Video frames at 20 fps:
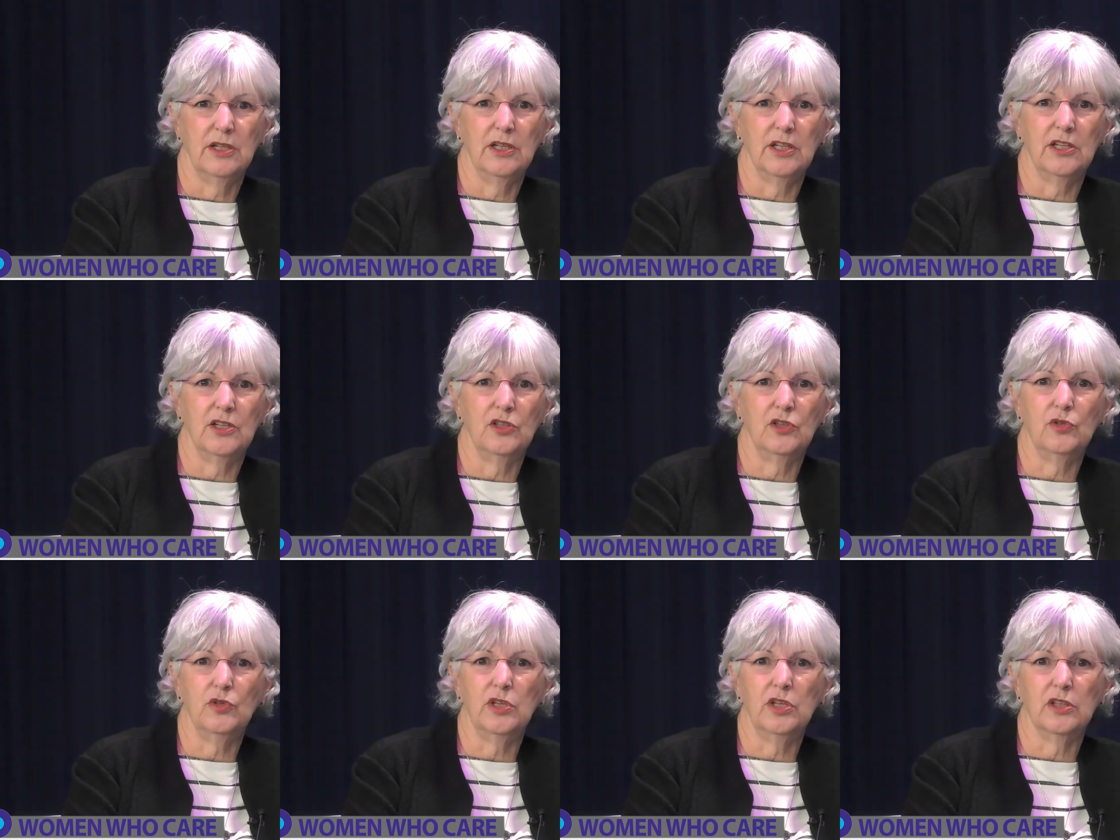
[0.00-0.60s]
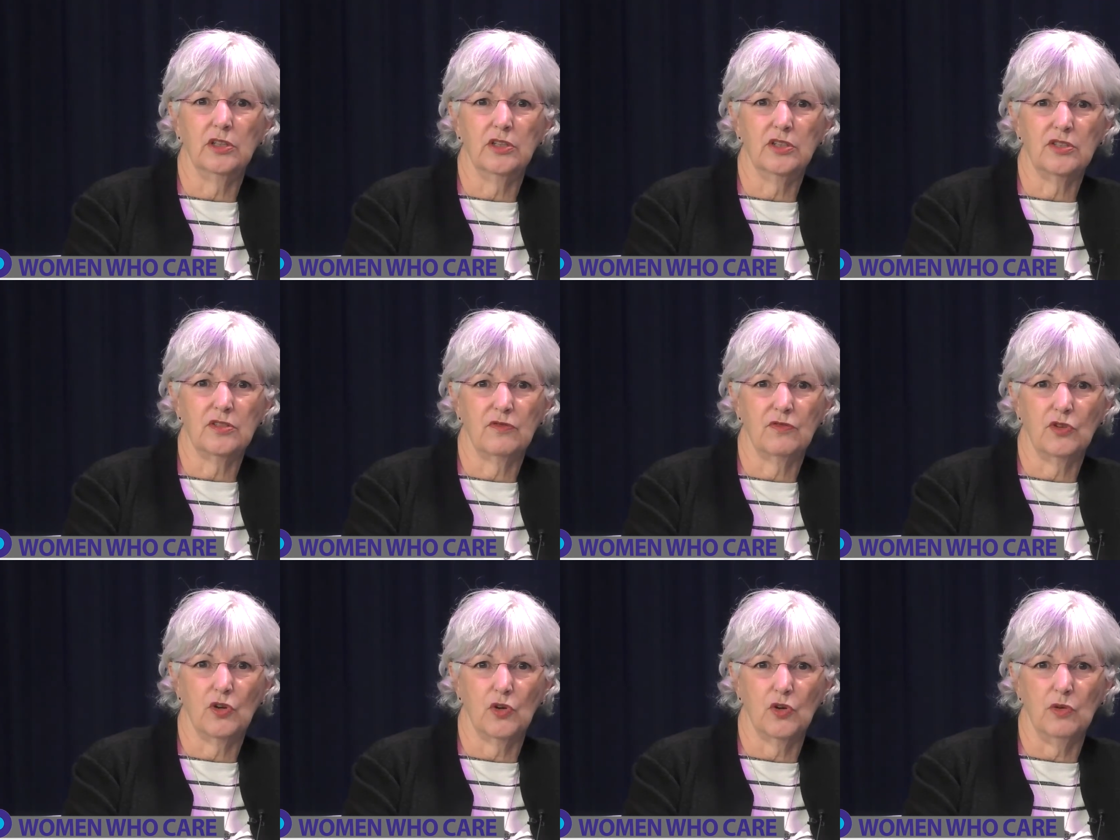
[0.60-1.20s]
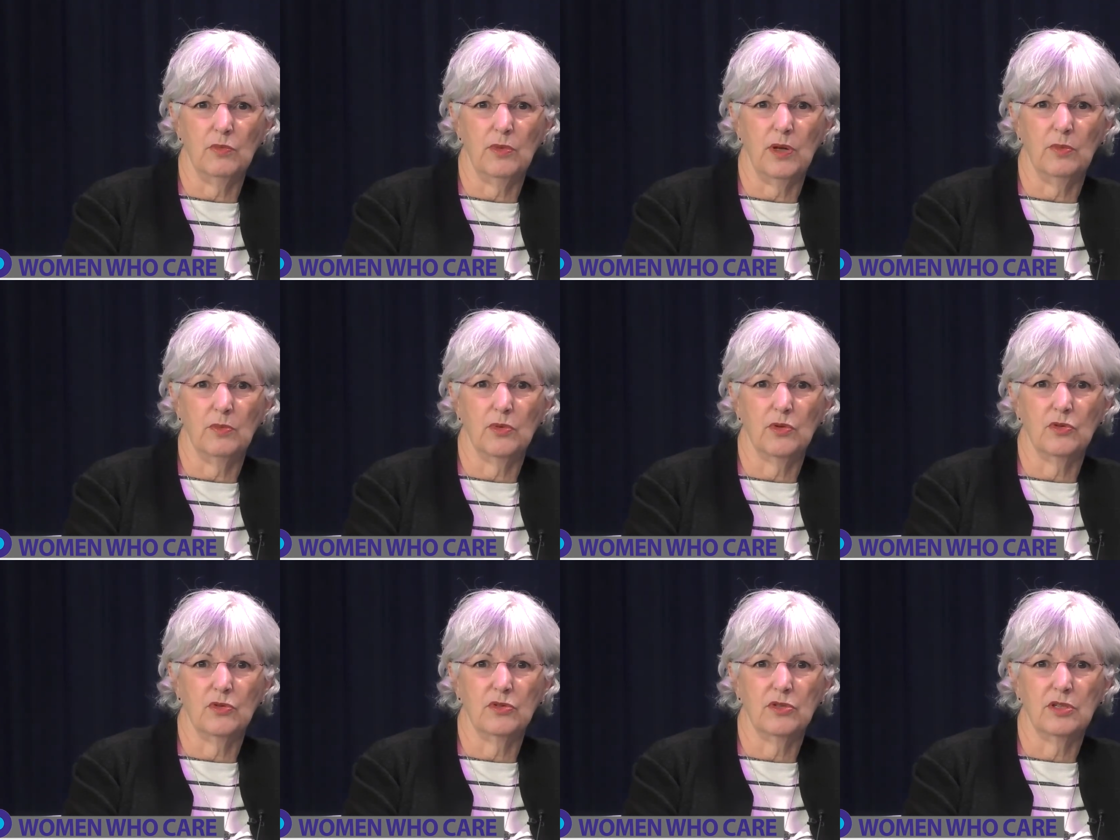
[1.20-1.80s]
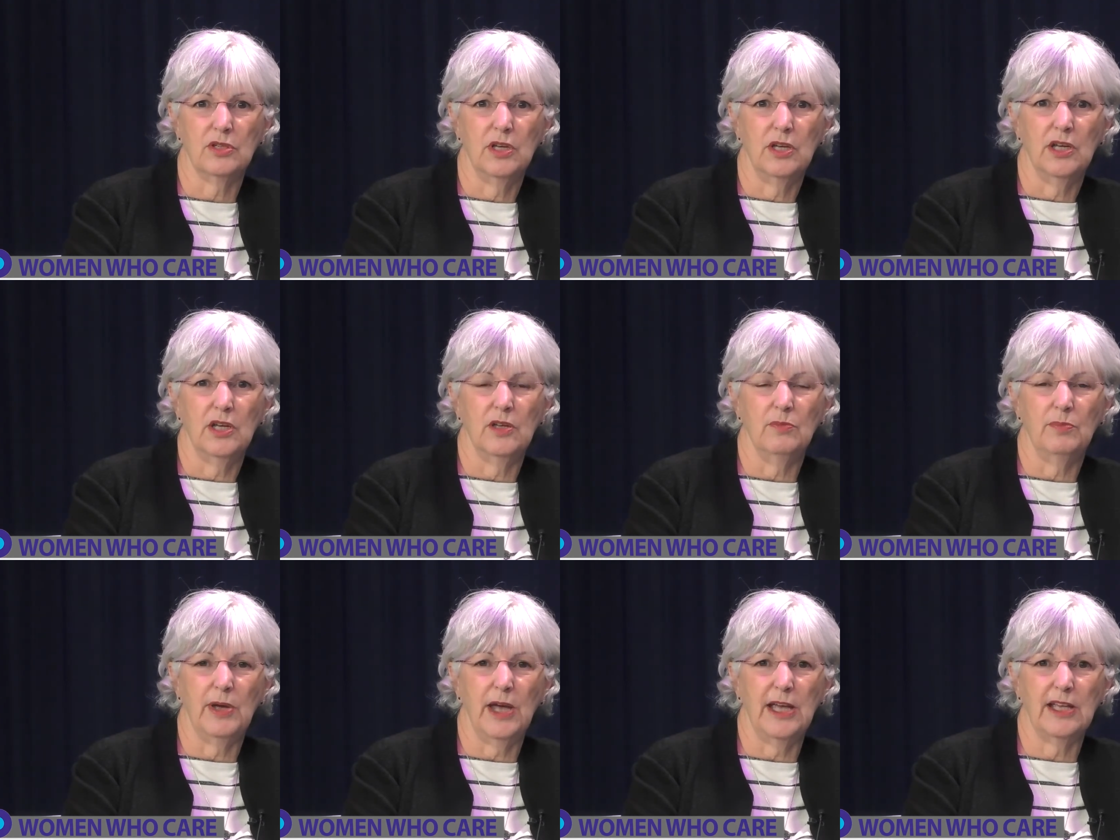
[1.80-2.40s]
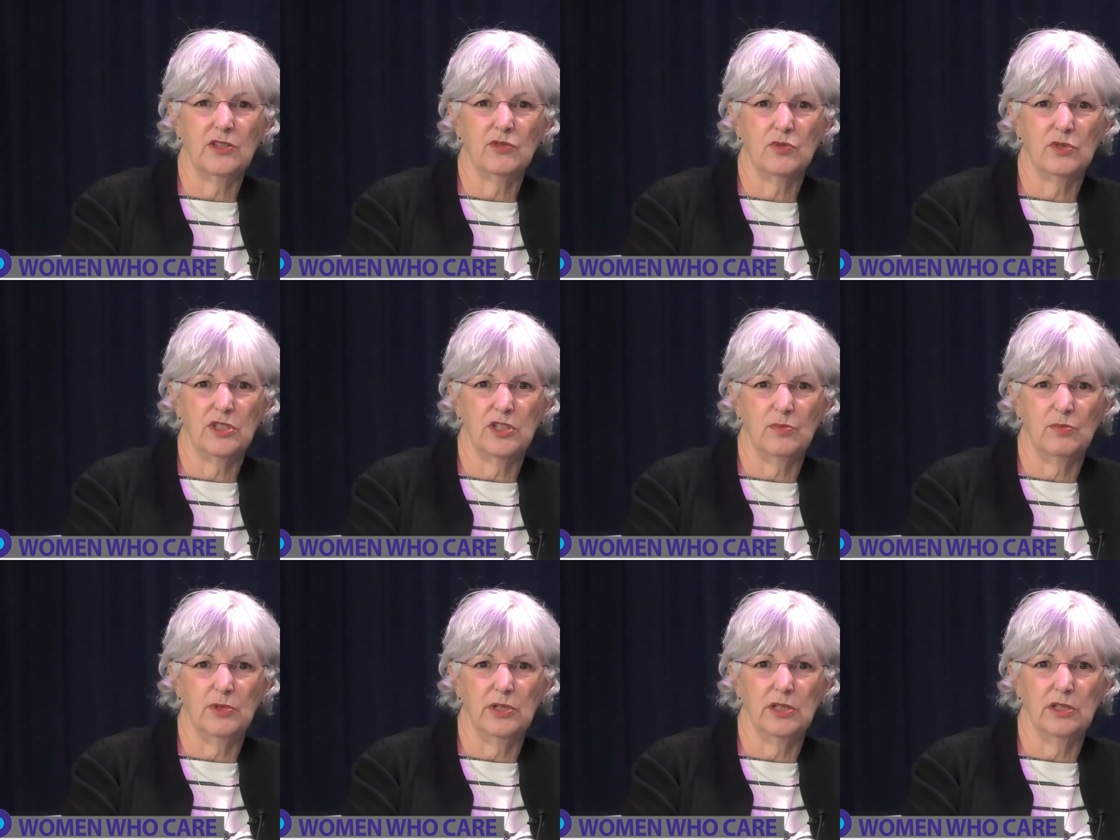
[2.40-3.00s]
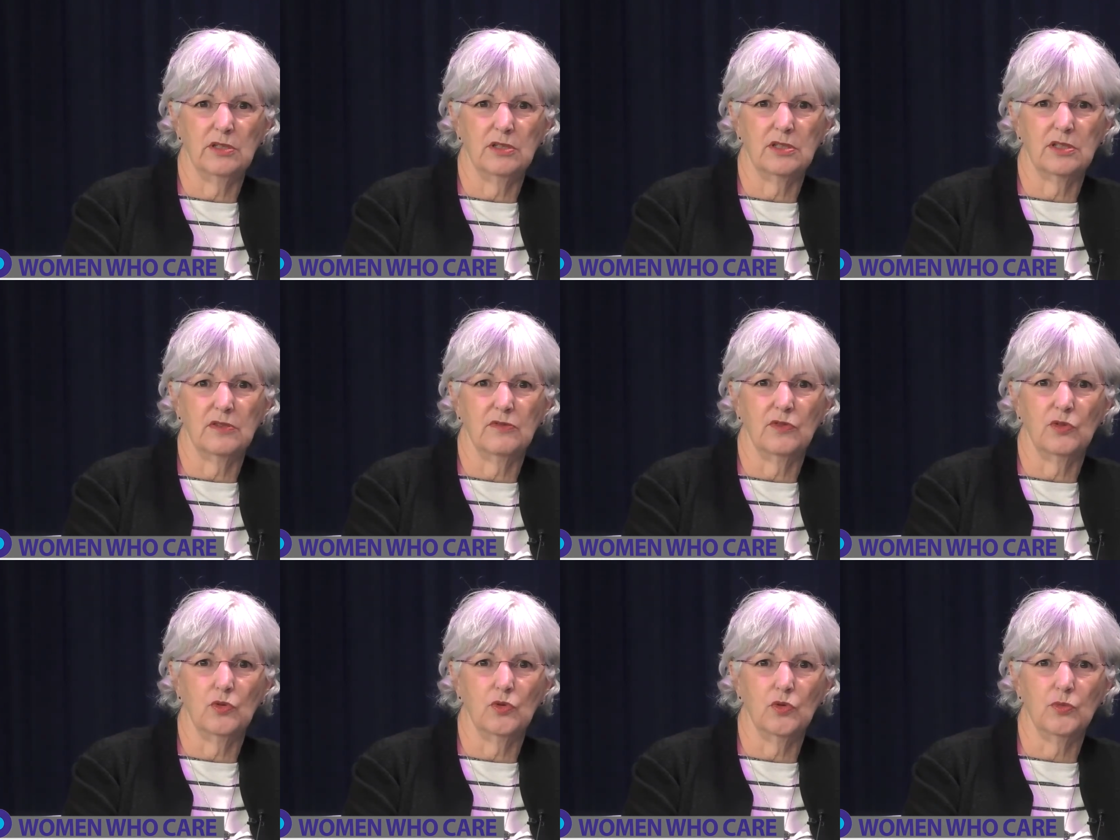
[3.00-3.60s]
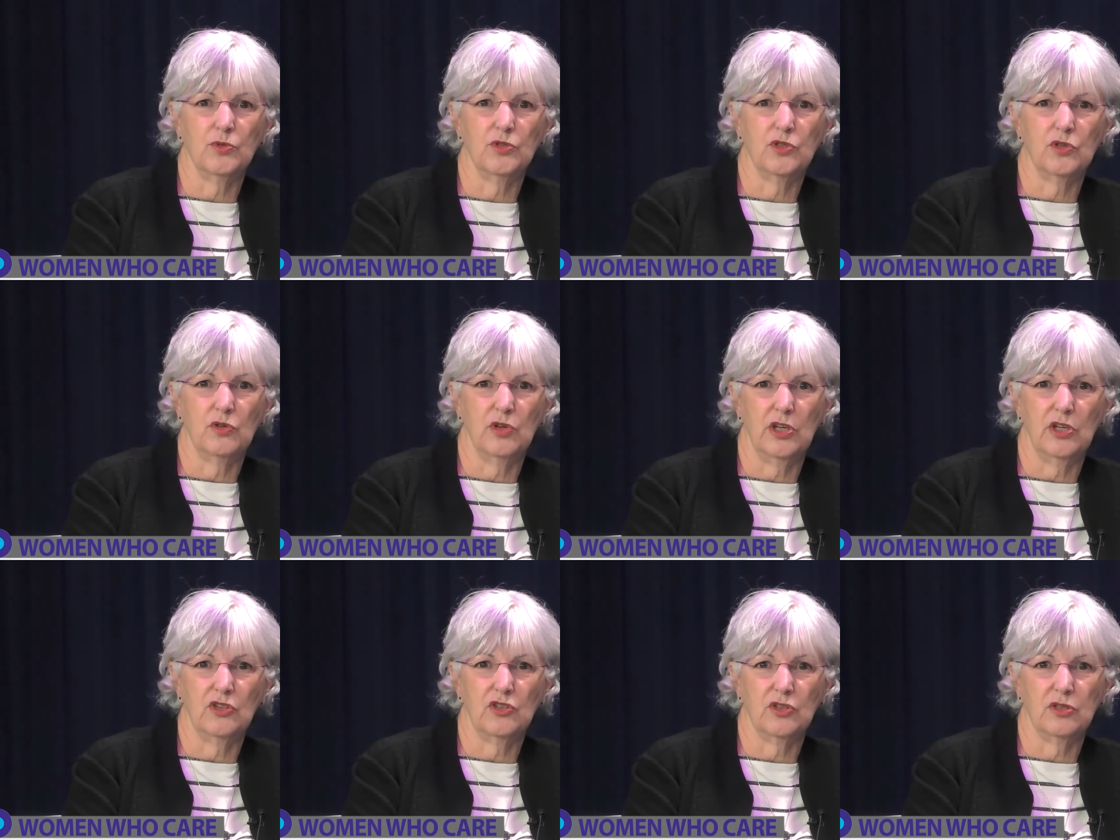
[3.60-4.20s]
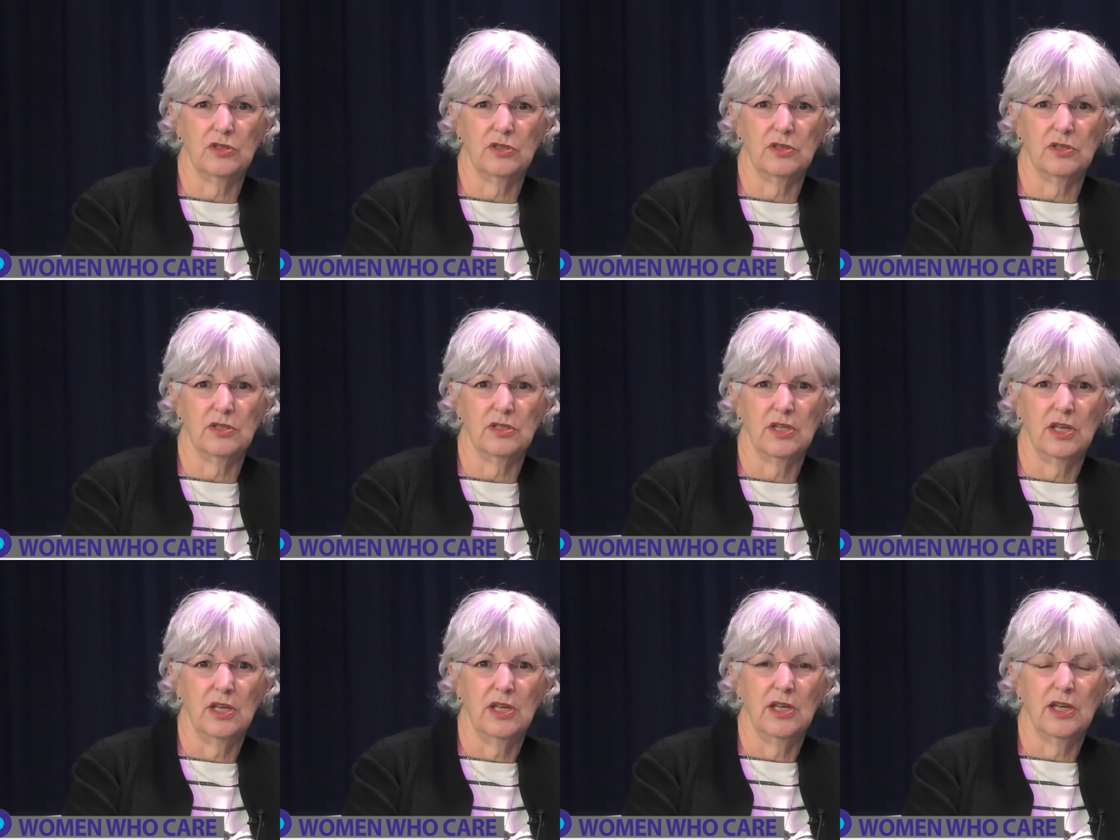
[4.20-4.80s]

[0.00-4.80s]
including a list of current members and past recipients of the group's donations,